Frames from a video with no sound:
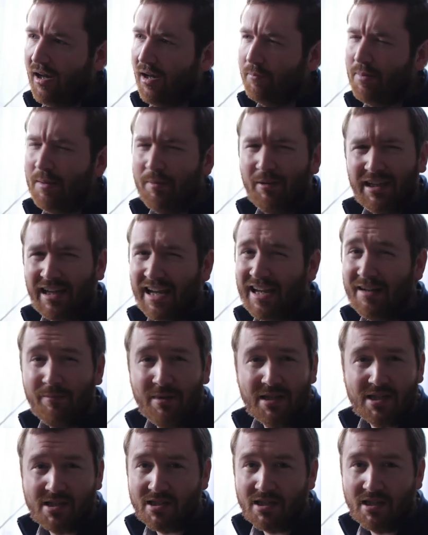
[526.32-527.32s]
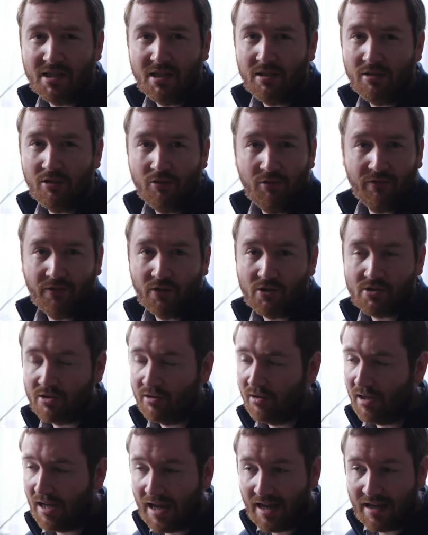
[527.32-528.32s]
People like NBC
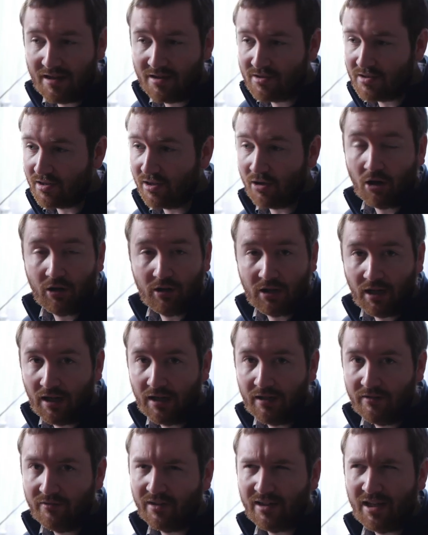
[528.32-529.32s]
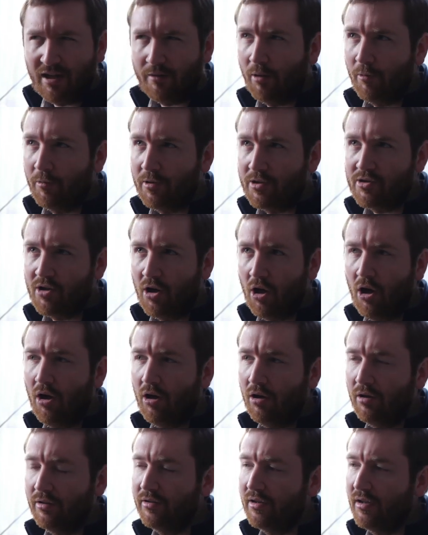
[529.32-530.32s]
Universal has an archive. I can't remember what it's
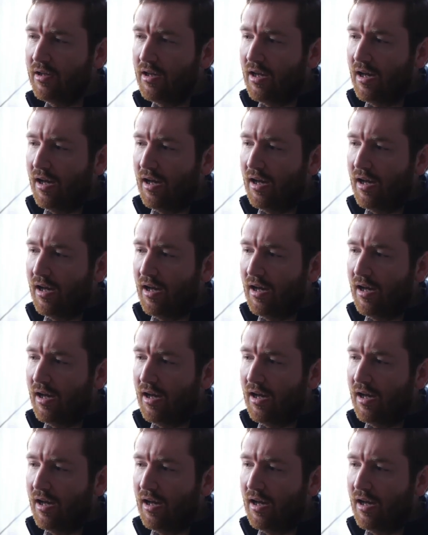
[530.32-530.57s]
called.